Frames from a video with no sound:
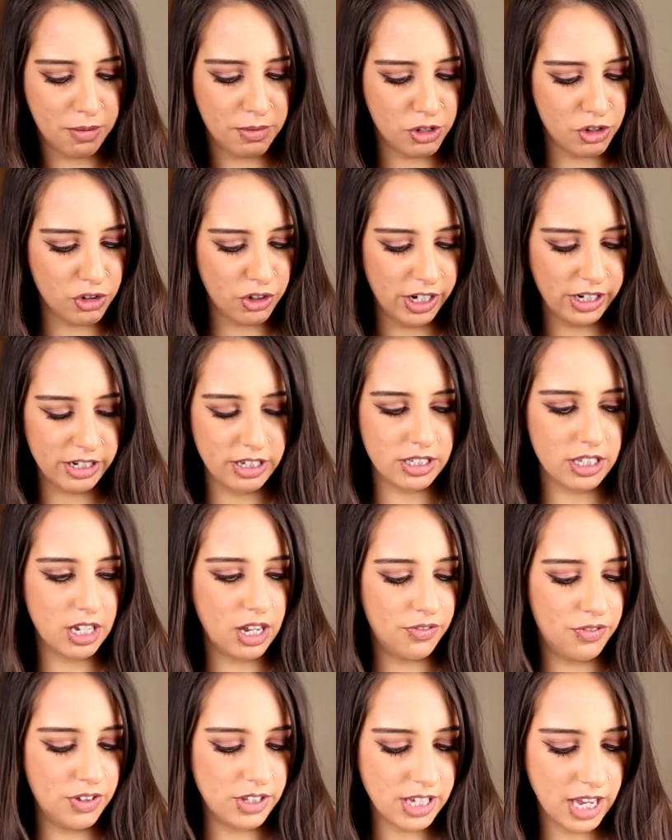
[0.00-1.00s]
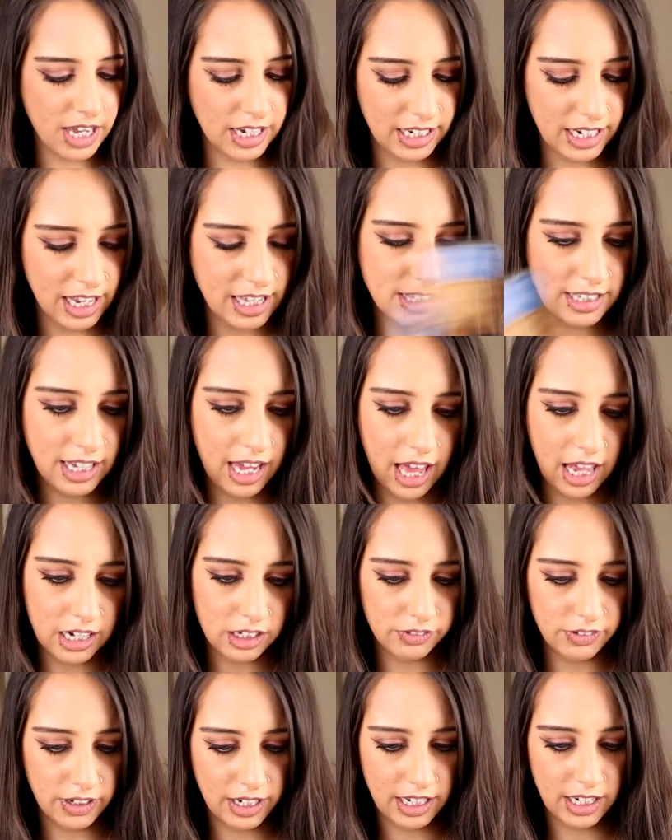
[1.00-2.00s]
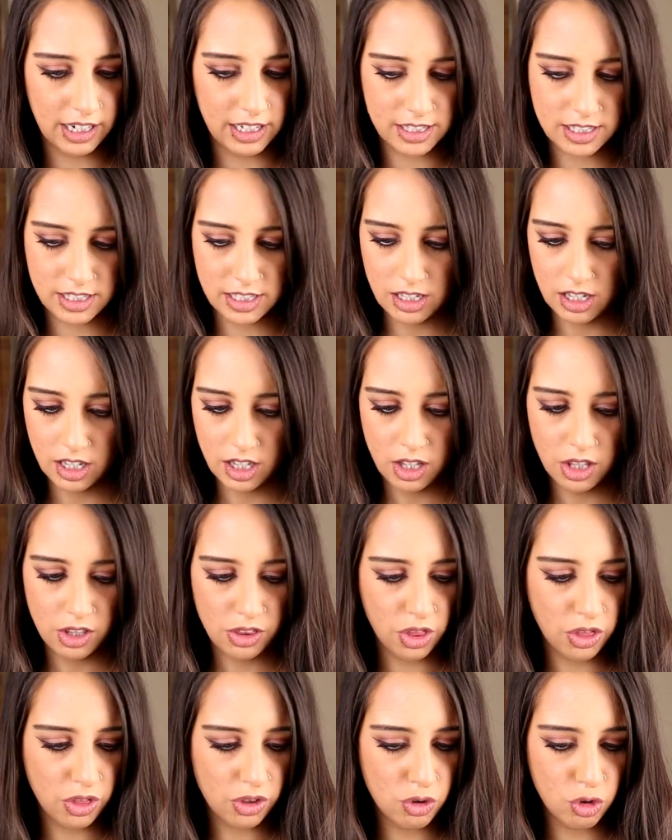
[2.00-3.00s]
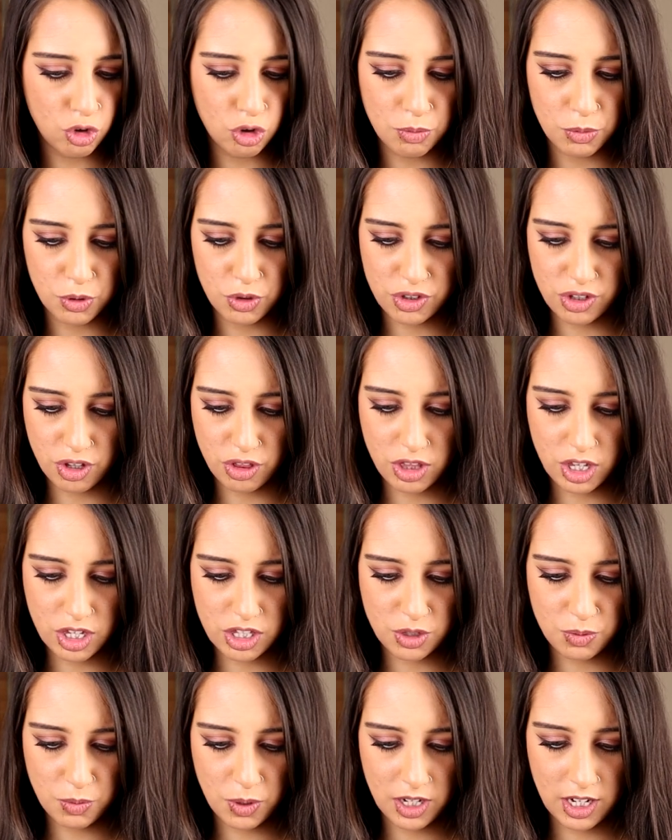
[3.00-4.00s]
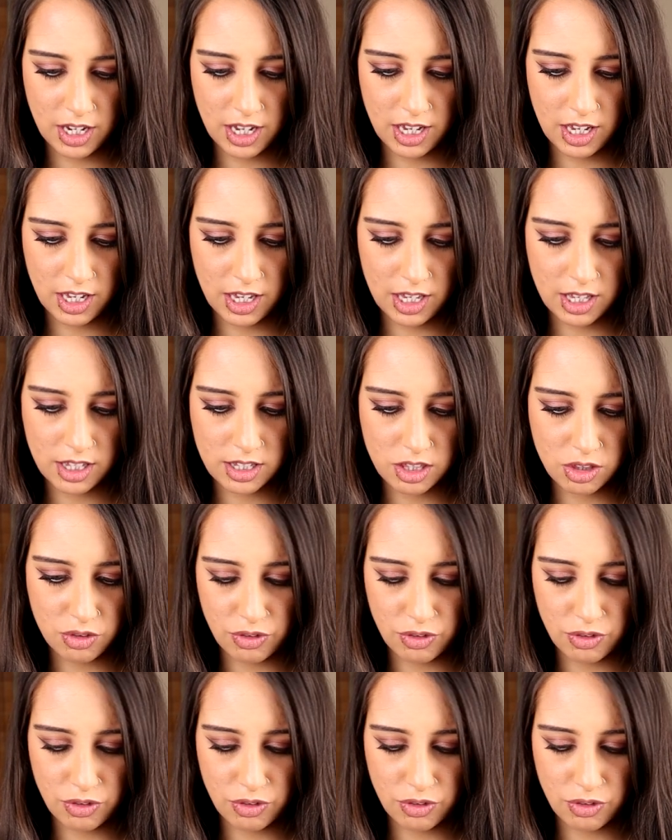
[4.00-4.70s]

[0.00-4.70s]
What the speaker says: I'm intrigued to see if it's any less calories than the normal. So this one is